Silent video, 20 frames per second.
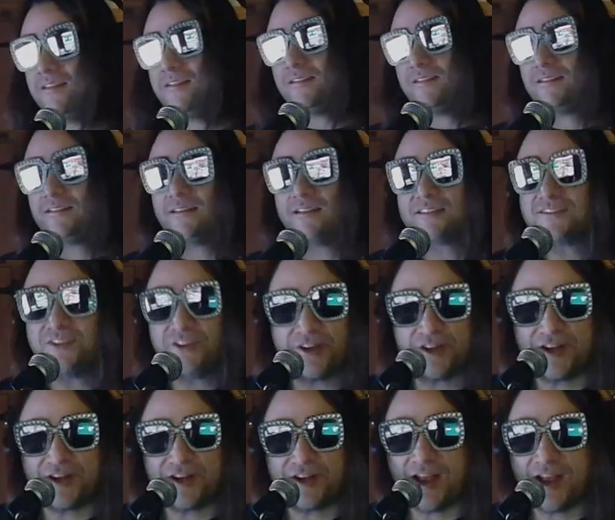So you're
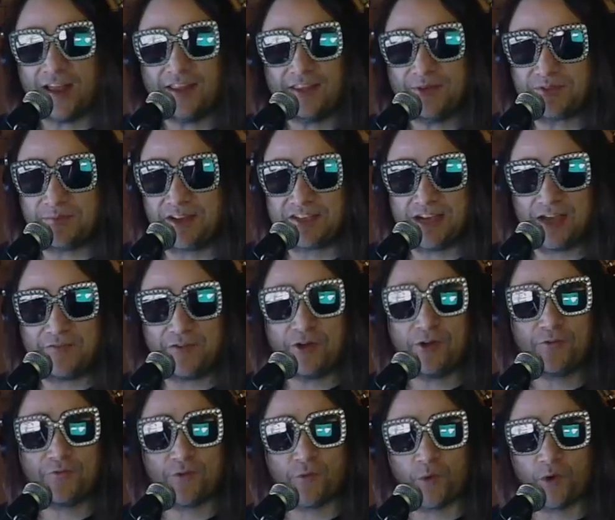not losing much. Now, if you're going
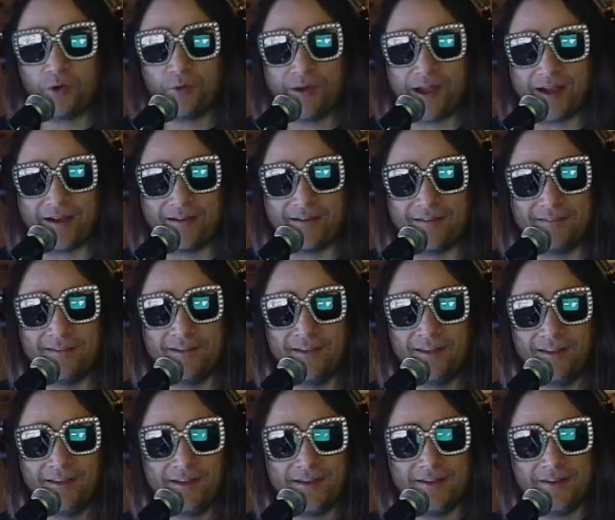for world record,
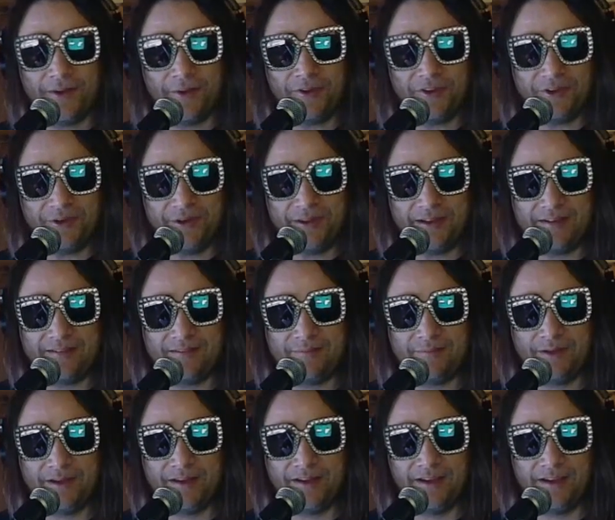don't do it.
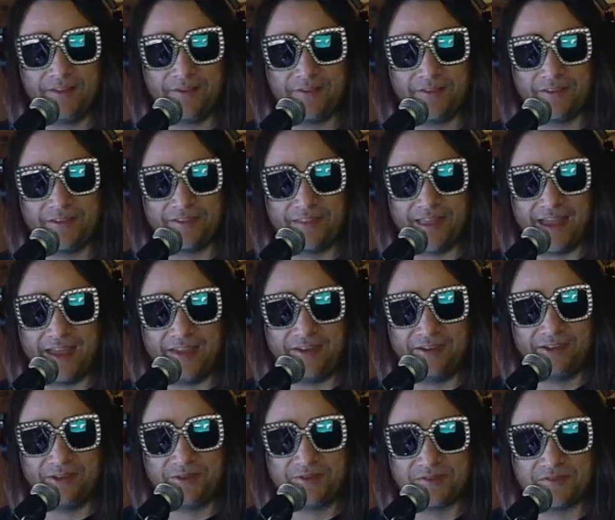But other than that, you're
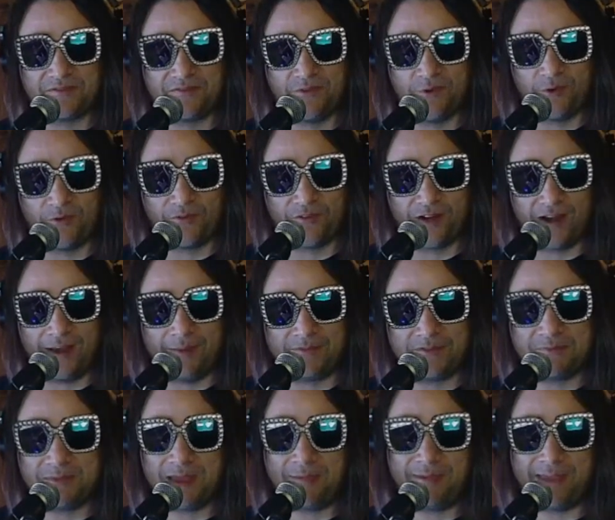losing 4 frames,
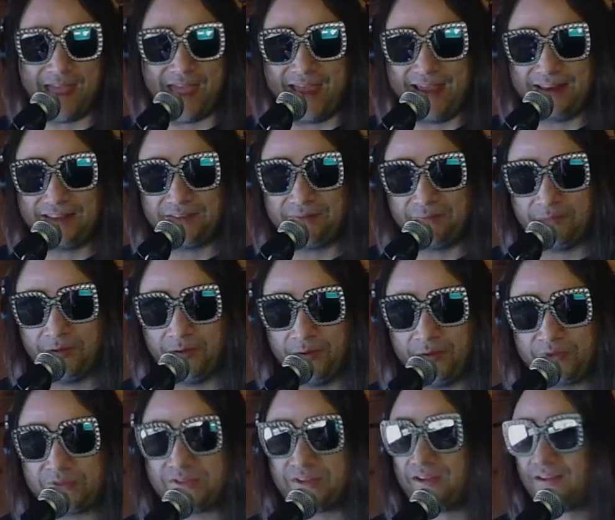maybe 8 at the
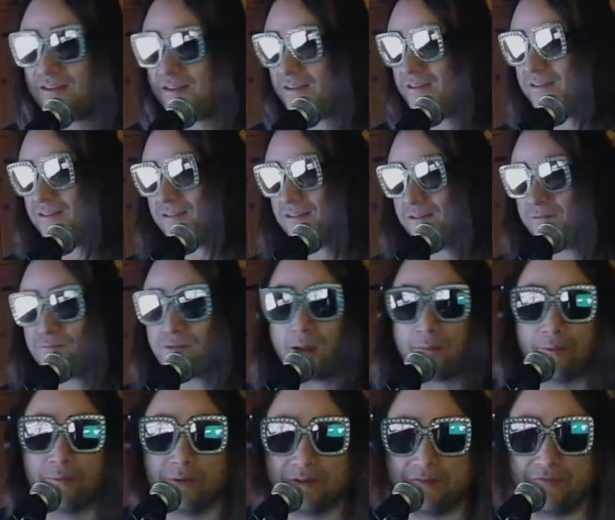most.
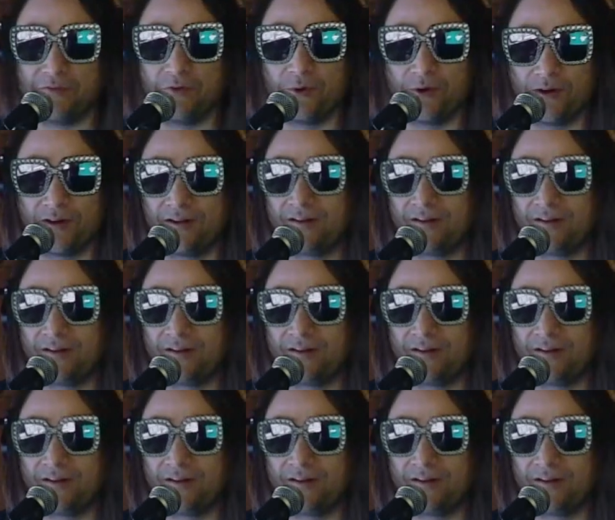Probably 4.